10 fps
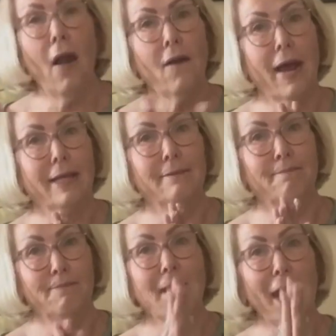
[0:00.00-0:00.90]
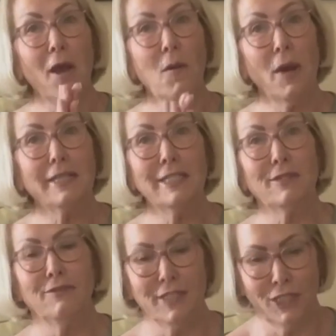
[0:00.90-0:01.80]
right, now on to
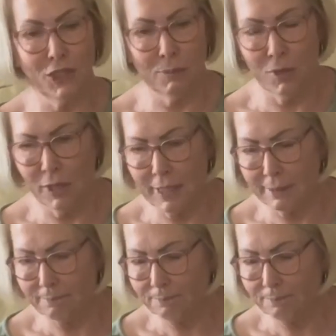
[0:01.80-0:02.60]
the vintage market.